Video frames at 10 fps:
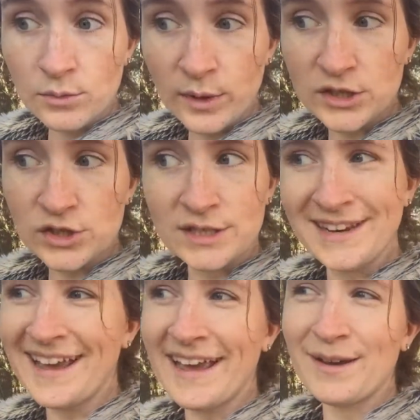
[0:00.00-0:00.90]
which
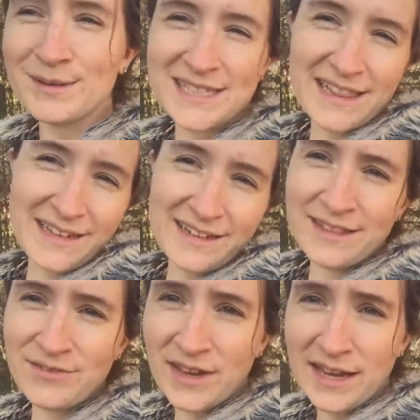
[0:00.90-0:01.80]
today I was
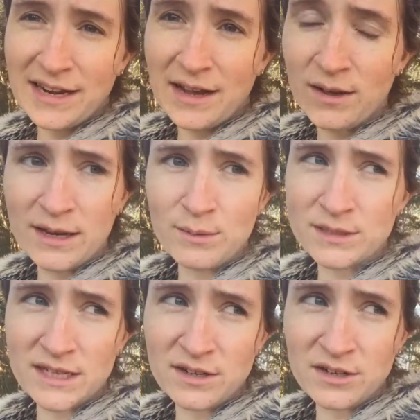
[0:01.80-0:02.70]
cleaning the van out and it
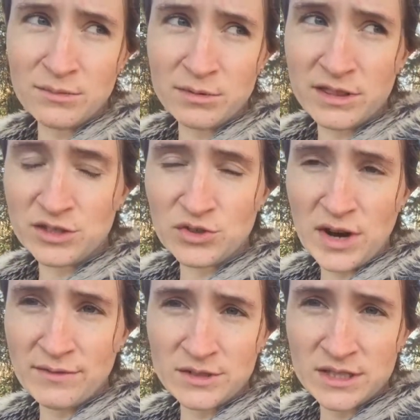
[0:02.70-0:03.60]
was under the
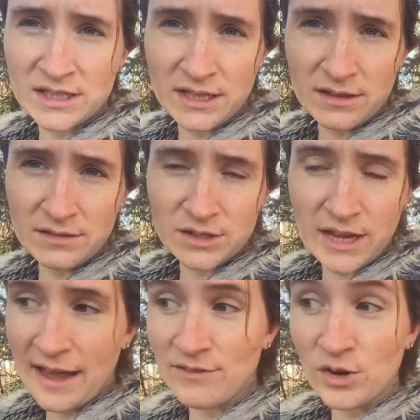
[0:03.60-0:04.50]
driver's seat.
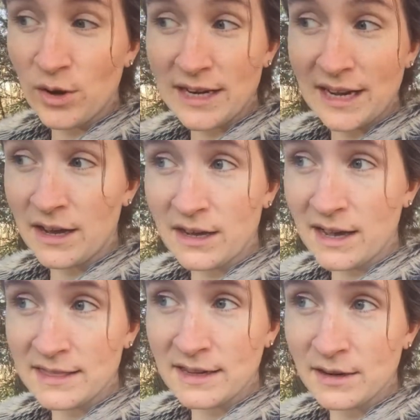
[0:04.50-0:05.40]
So I have no idea how it
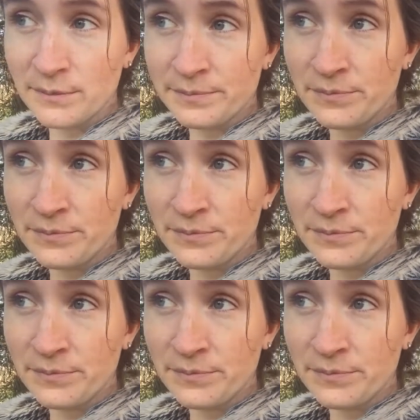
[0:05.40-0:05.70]
got there.